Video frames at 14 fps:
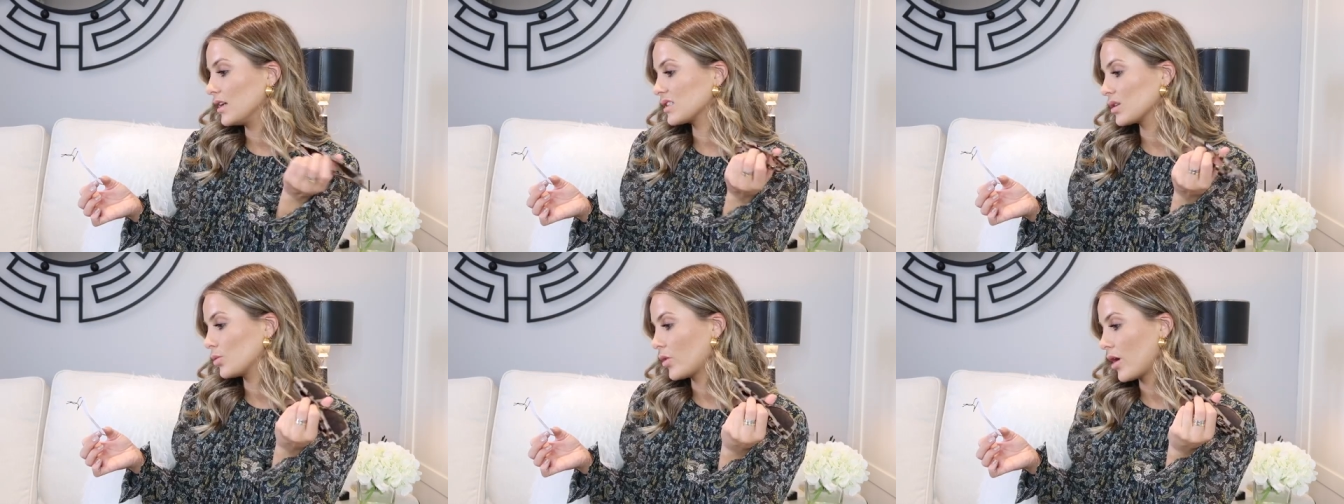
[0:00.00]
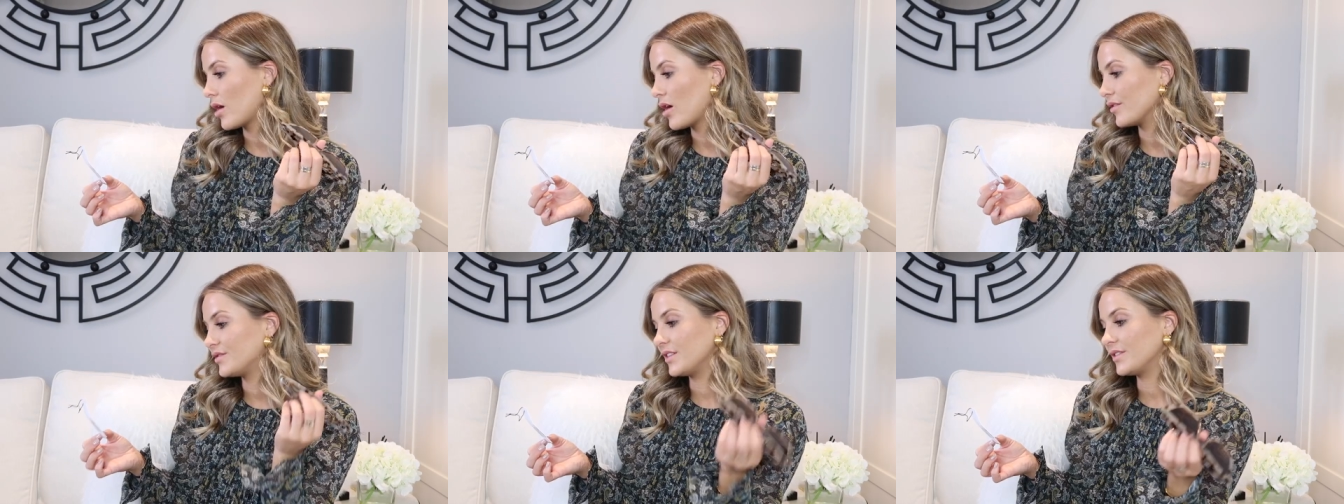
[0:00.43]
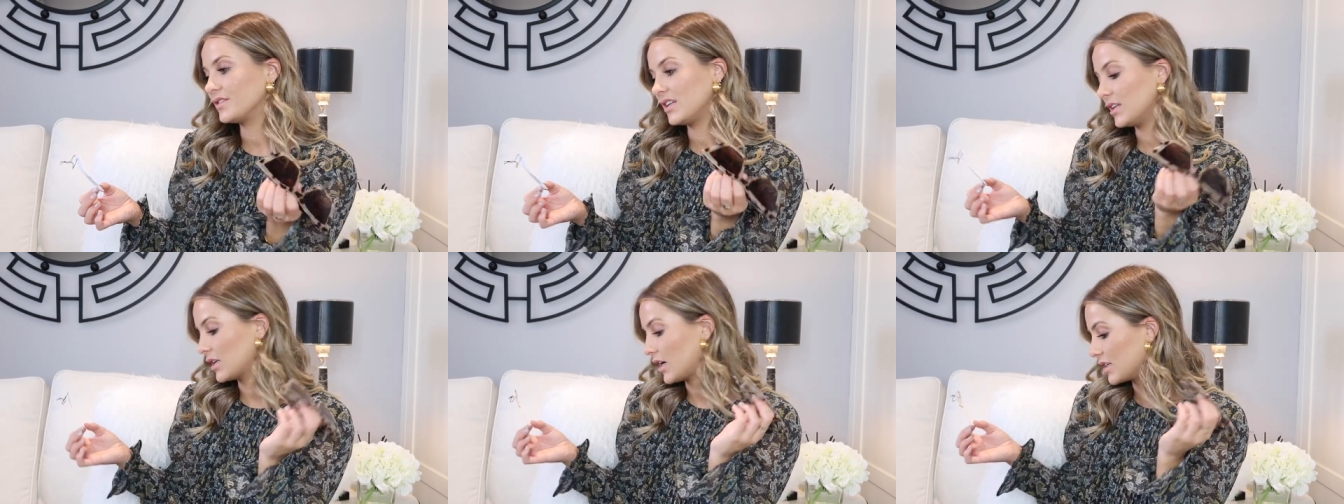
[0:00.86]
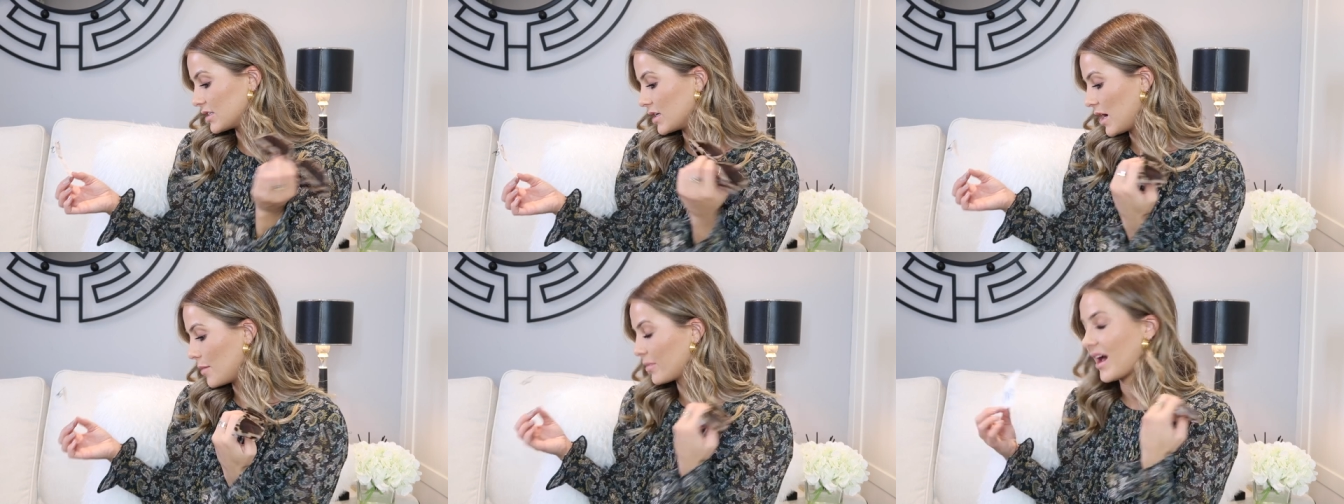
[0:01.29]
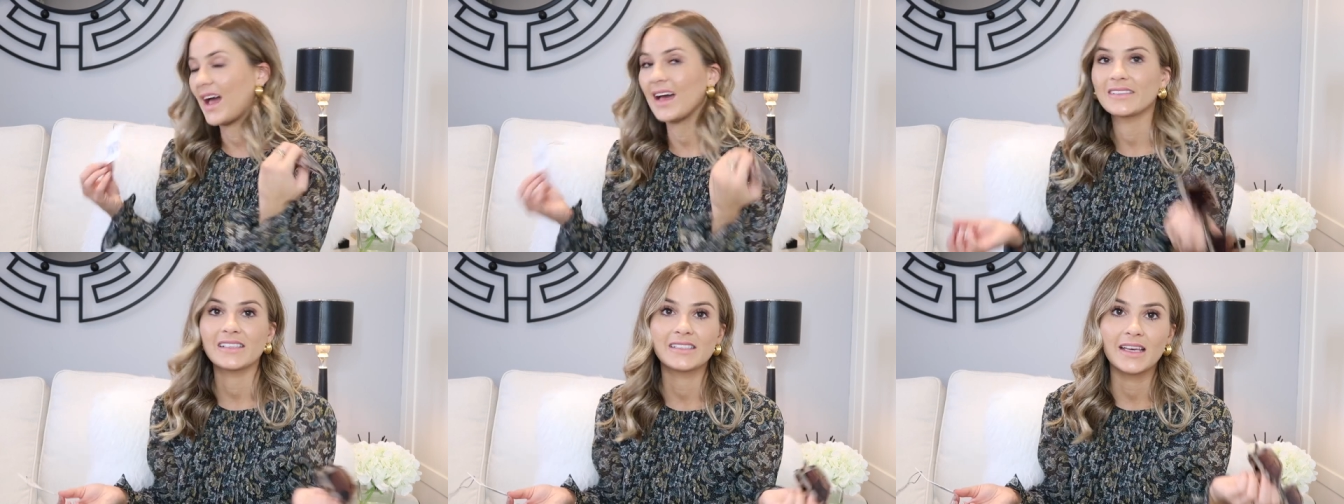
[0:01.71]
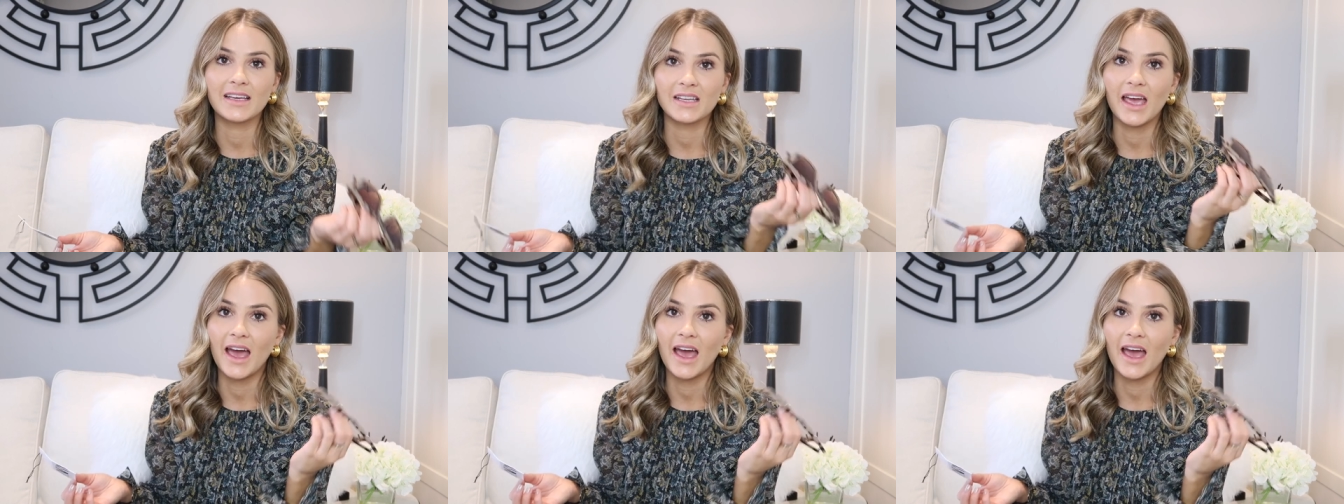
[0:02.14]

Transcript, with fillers: These were $15.99, but as I said,